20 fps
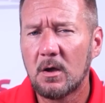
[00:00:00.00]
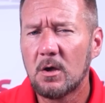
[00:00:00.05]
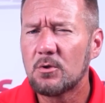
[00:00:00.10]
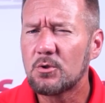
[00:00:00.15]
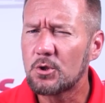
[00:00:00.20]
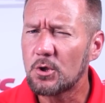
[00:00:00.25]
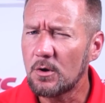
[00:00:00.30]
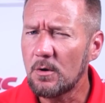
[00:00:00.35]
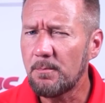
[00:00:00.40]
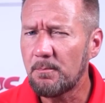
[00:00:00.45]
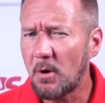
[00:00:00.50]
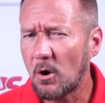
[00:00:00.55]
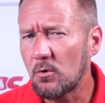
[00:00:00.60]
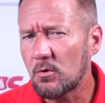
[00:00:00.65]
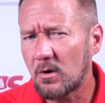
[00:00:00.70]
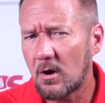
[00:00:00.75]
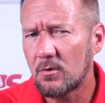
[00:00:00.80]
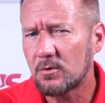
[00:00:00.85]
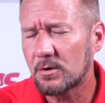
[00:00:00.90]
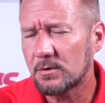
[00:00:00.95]
Should a boat
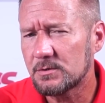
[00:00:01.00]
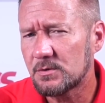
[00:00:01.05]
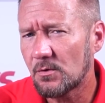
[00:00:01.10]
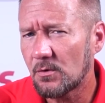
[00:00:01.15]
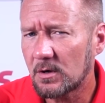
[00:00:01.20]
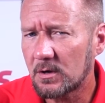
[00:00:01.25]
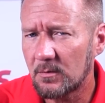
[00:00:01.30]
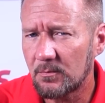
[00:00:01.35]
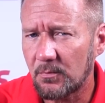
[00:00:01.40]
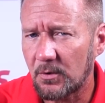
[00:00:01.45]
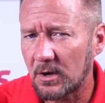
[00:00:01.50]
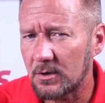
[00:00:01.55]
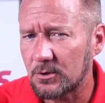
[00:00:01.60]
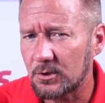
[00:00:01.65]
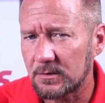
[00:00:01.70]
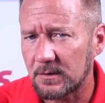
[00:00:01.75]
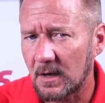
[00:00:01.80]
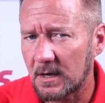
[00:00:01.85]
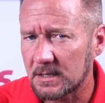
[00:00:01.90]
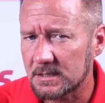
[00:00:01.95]
owner do a
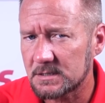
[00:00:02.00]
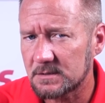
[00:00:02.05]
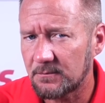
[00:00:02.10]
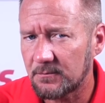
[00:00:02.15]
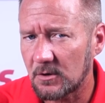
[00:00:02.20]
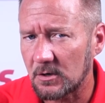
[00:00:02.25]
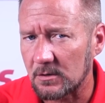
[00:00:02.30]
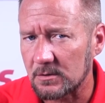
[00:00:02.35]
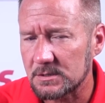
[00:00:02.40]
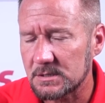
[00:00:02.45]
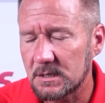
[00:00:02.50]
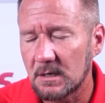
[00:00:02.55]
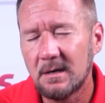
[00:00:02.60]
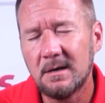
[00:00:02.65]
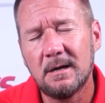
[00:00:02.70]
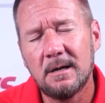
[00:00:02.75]
compression test first?